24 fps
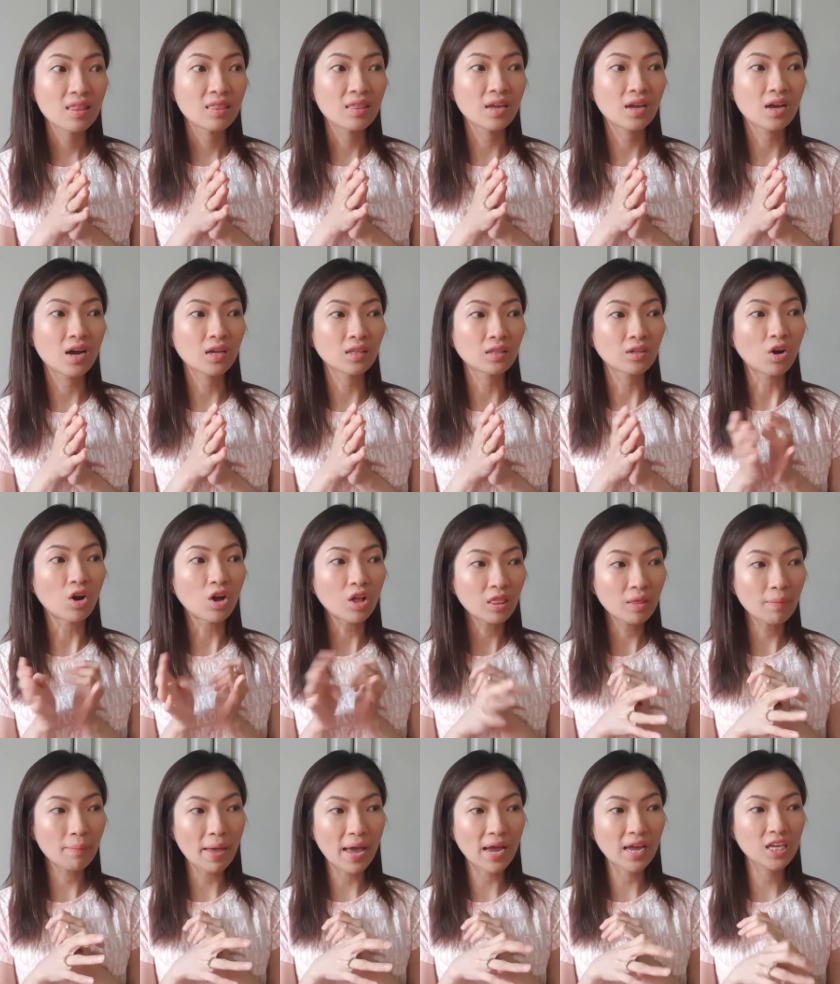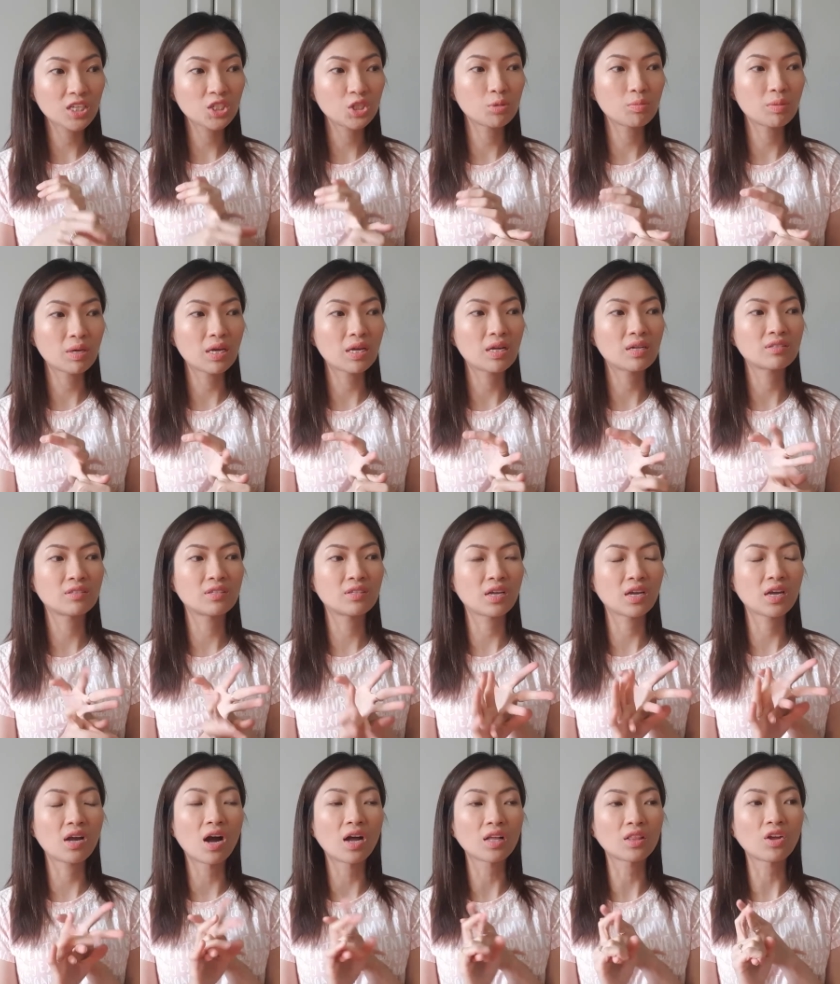They got all the packaged meals,
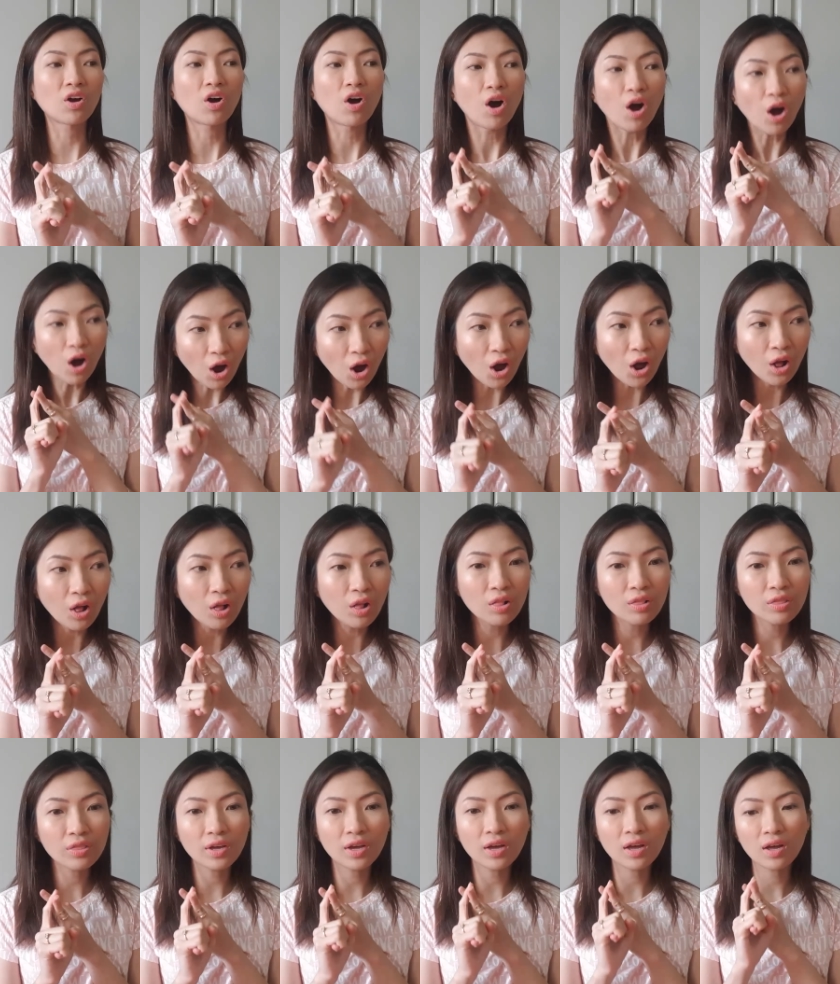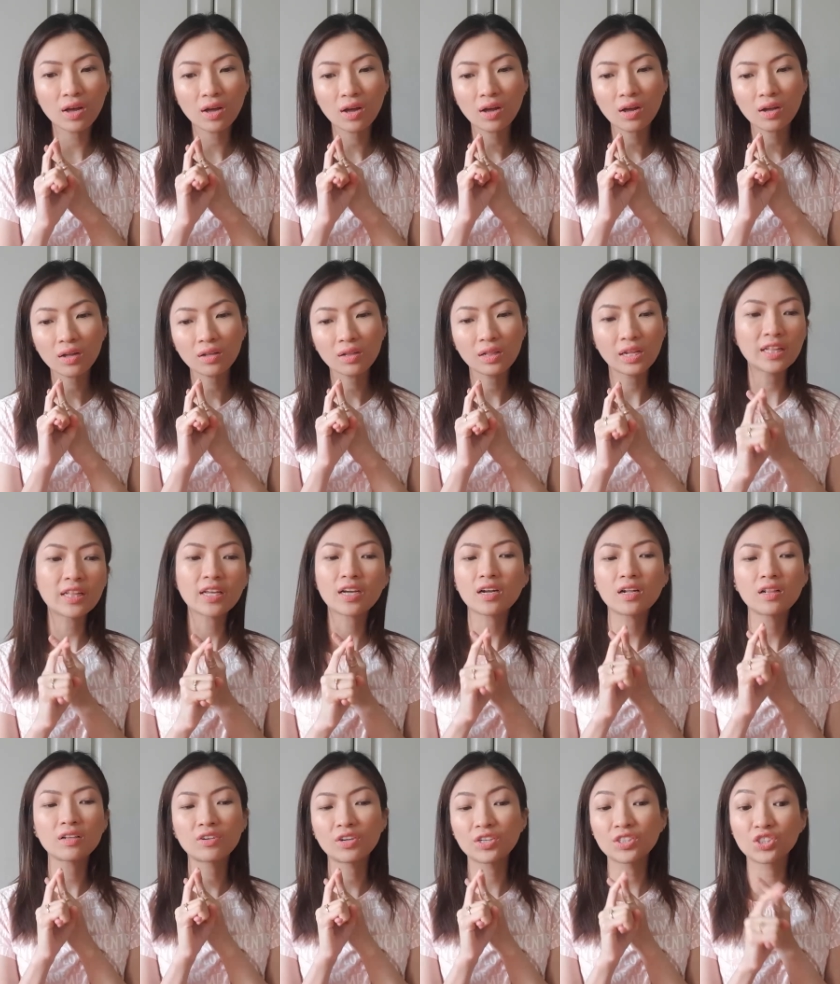they got all the
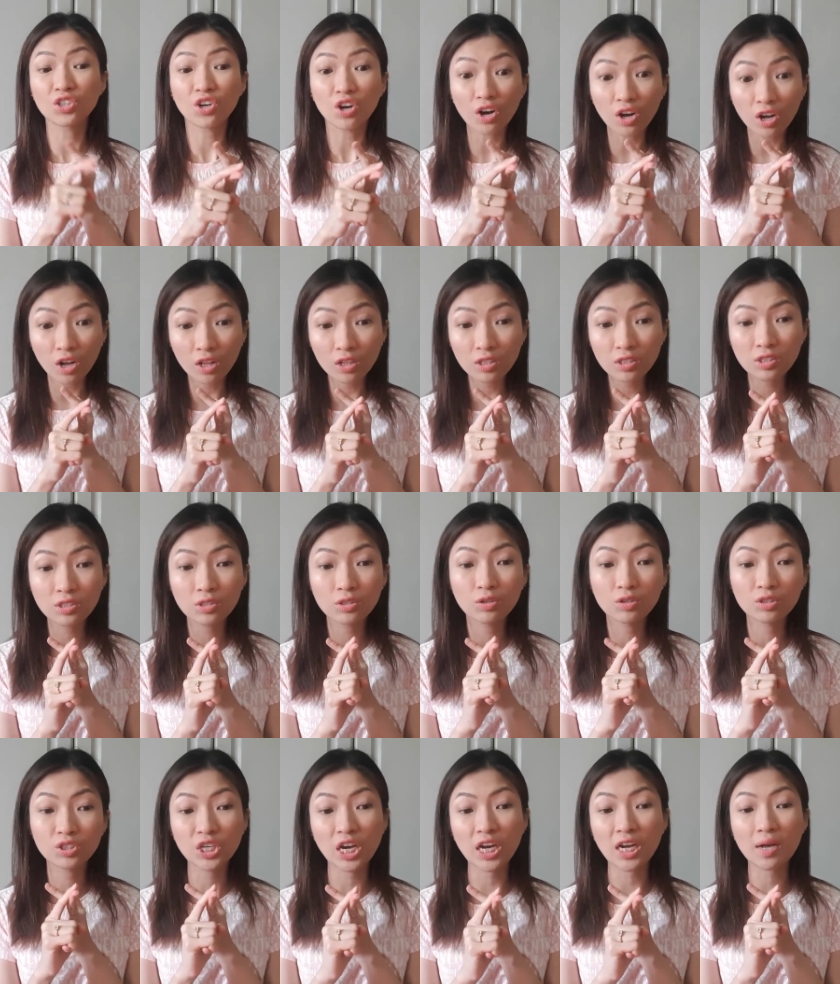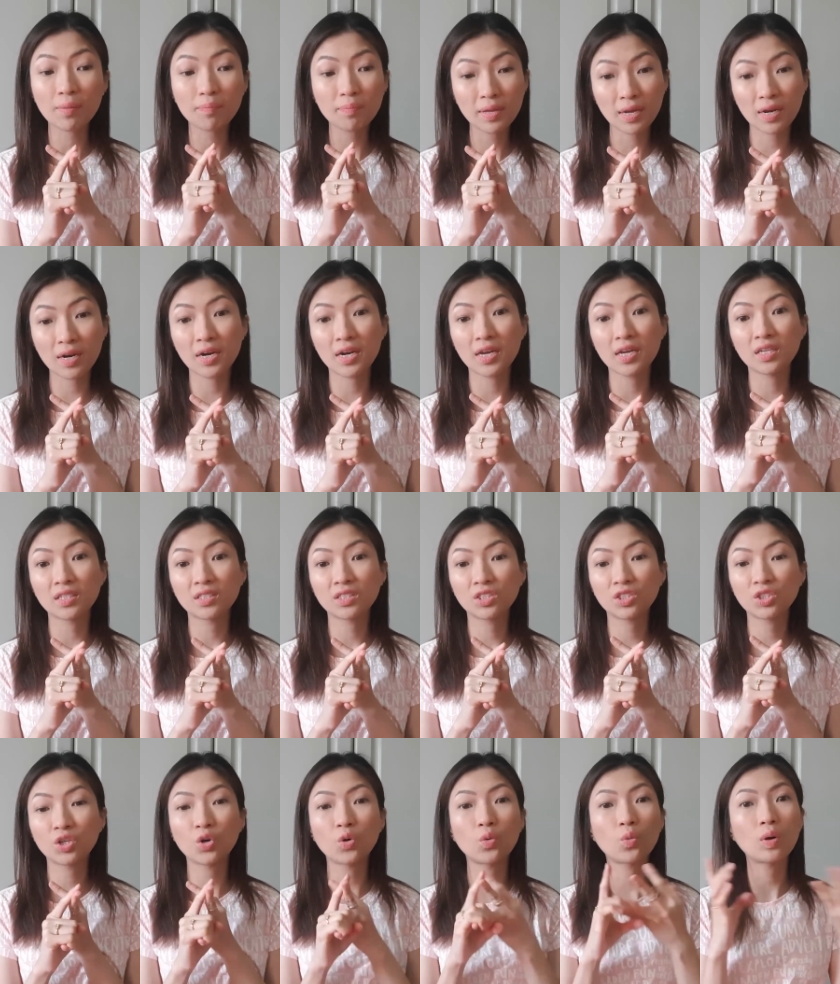clinical results nung checkup ni Chris,
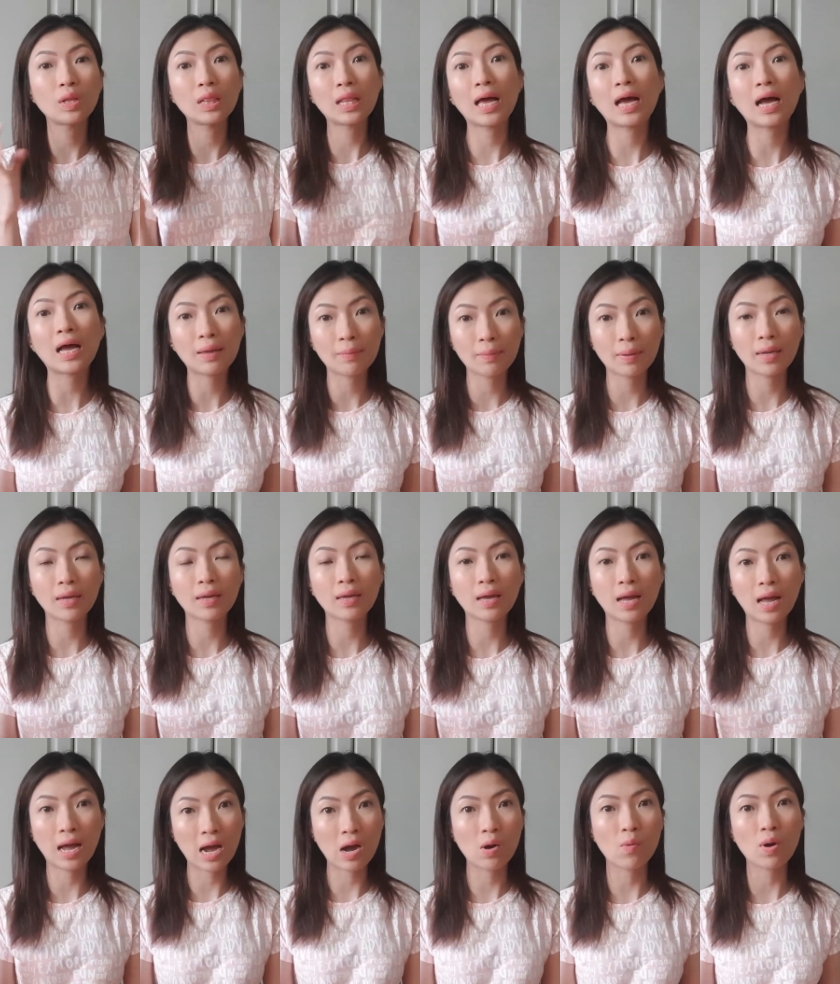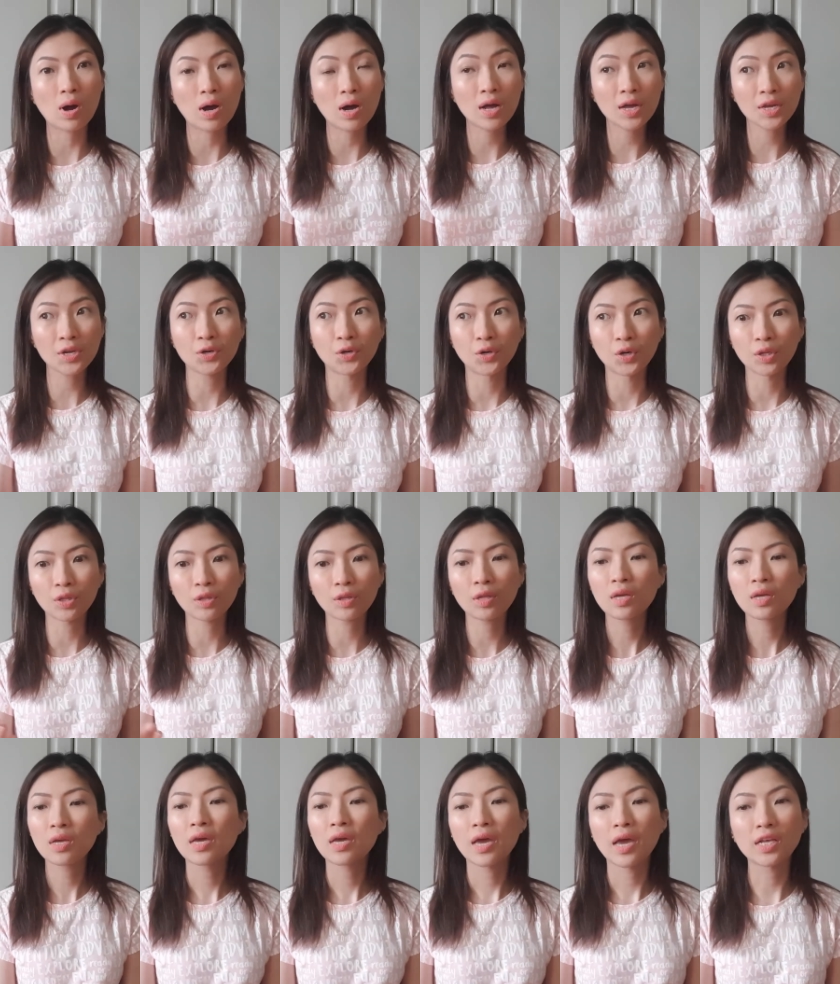so wala kaming hawak ngayon.
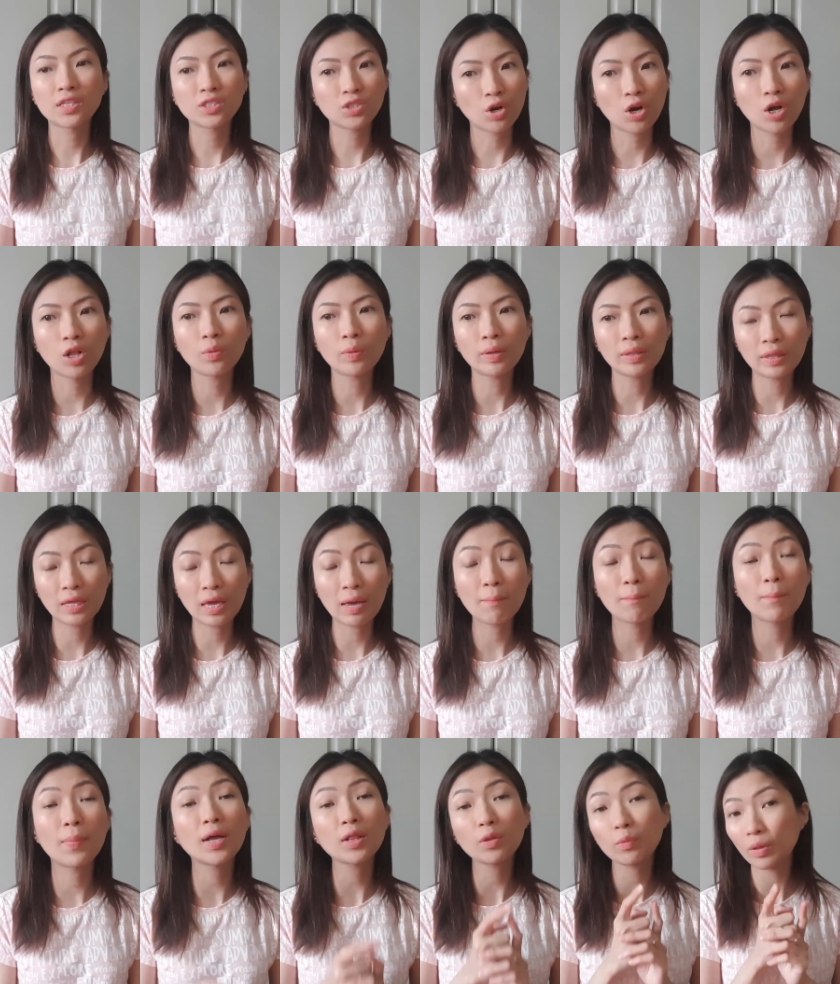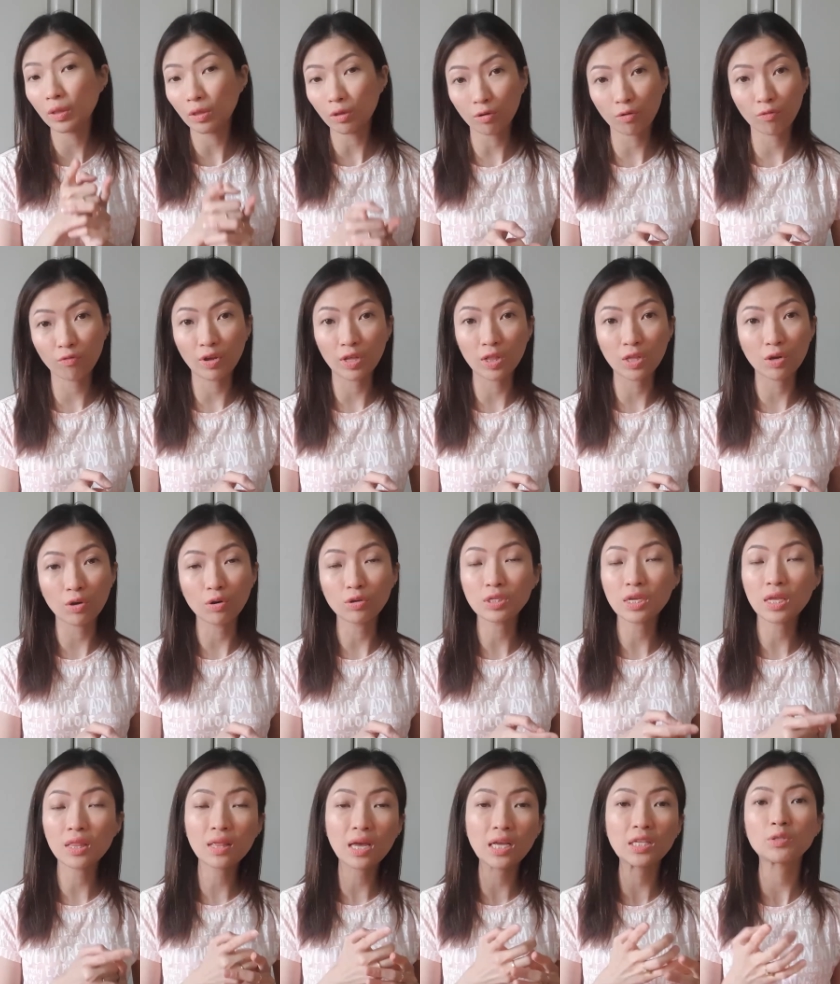It's all with them, but we took
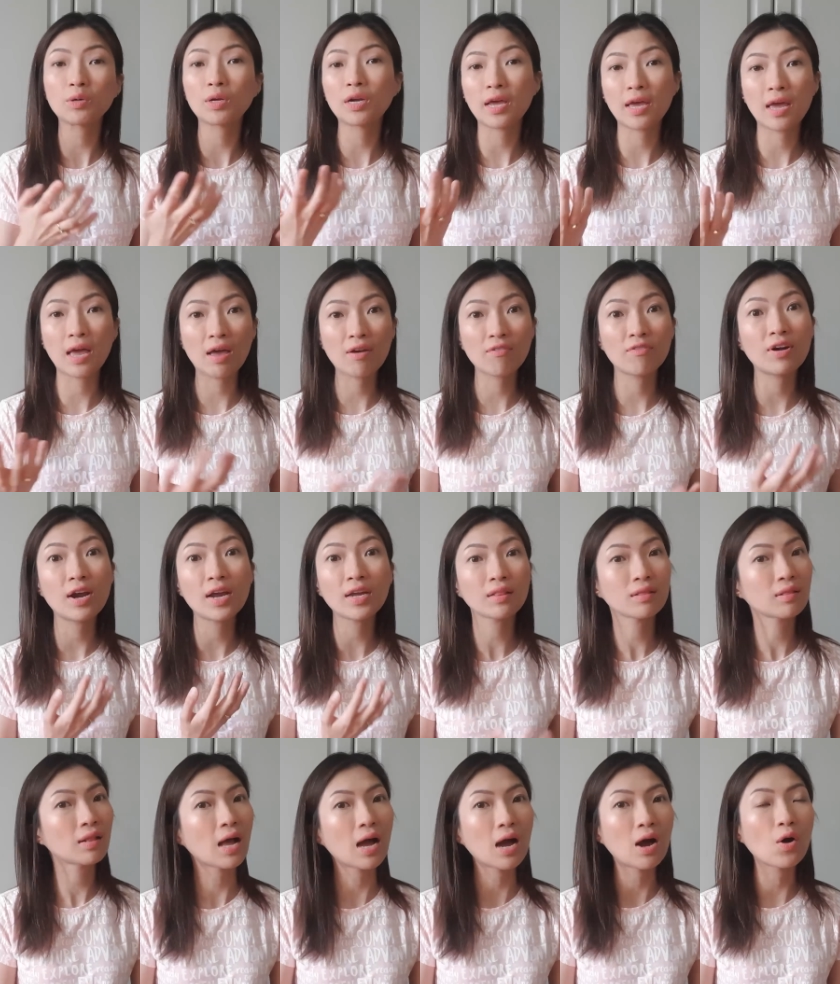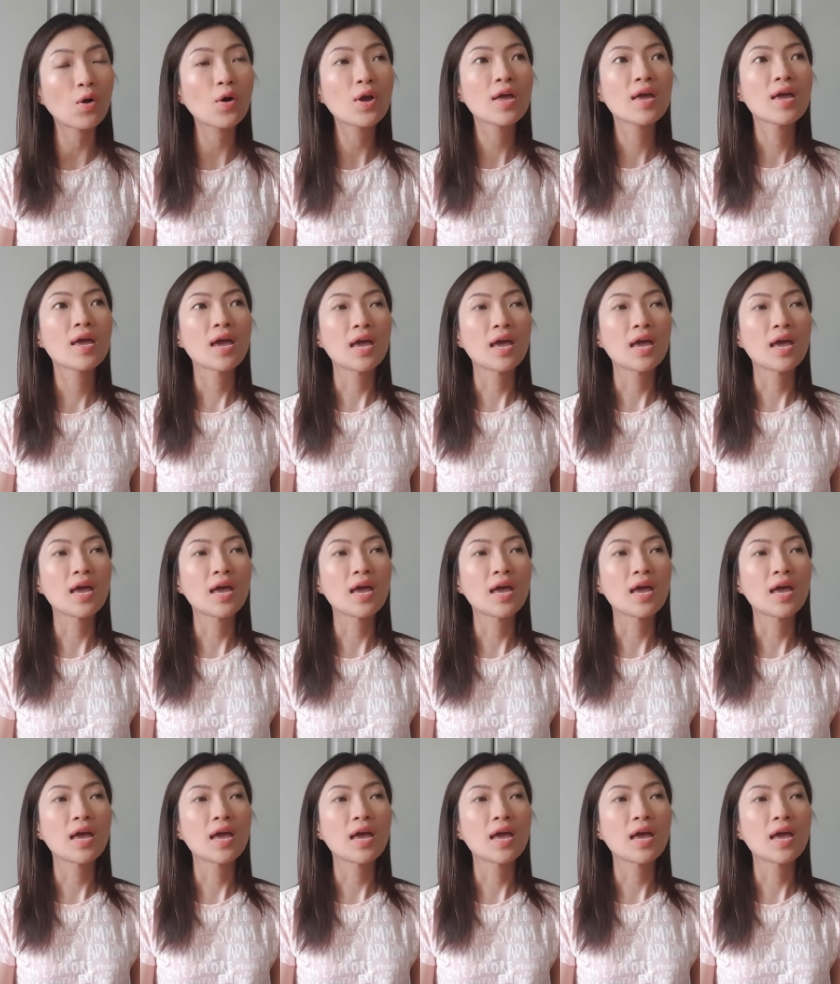videos, and that's what I have right now.